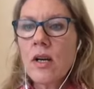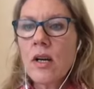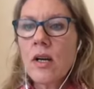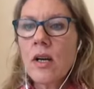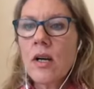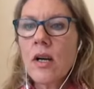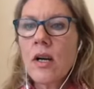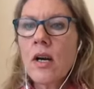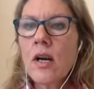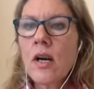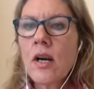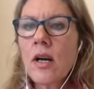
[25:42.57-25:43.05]

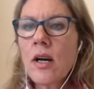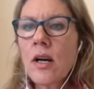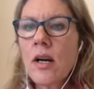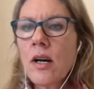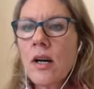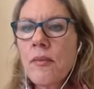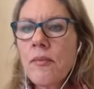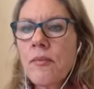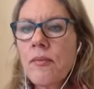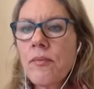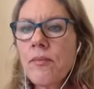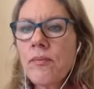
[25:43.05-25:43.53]

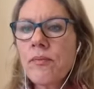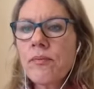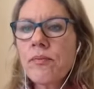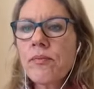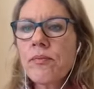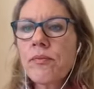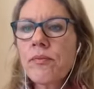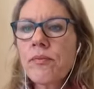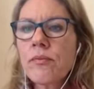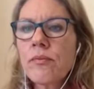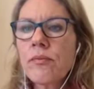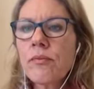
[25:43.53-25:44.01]

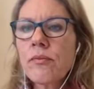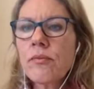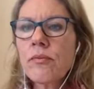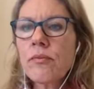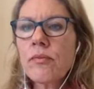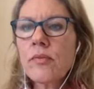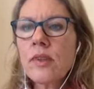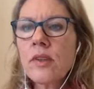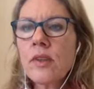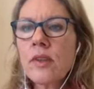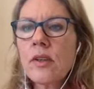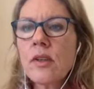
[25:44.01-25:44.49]

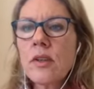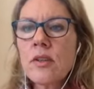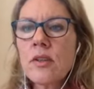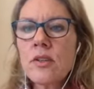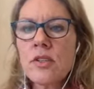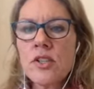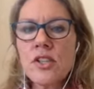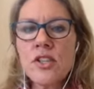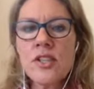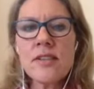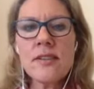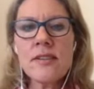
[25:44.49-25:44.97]
Oh,
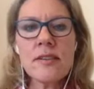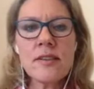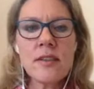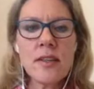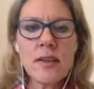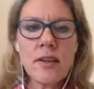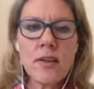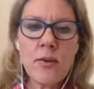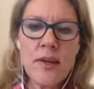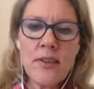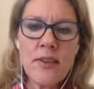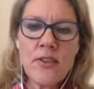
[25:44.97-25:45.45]
Jesus, the
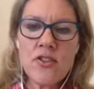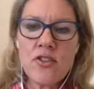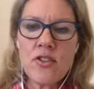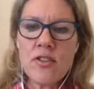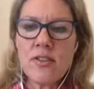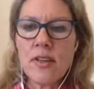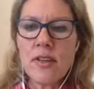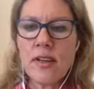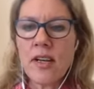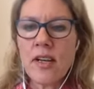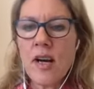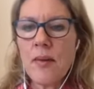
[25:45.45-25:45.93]

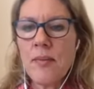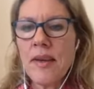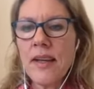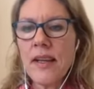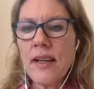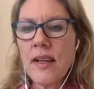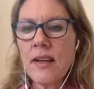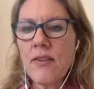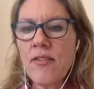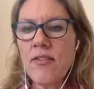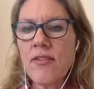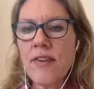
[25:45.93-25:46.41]
questions are coming
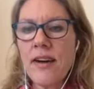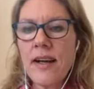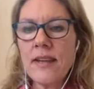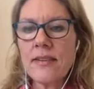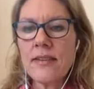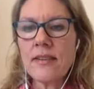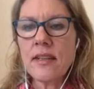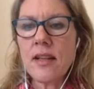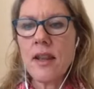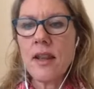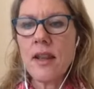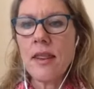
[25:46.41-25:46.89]
in
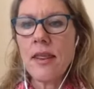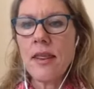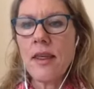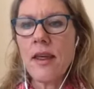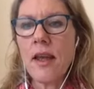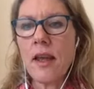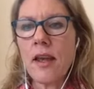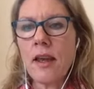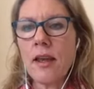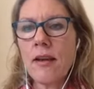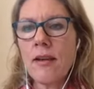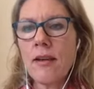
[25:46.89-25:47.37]
fast and
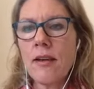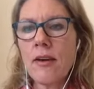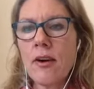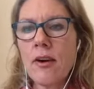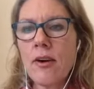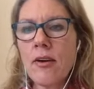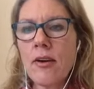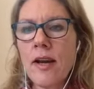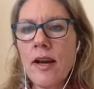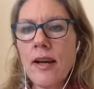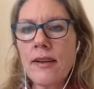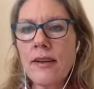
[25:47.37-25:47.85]
thick.
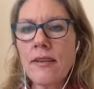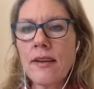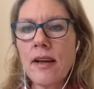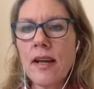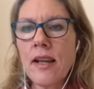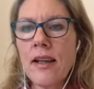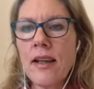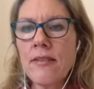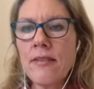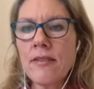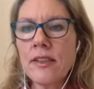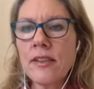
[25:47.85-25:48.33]
All right, I
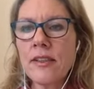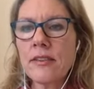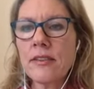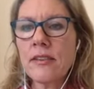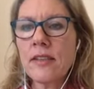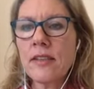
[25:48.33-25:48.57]
love it.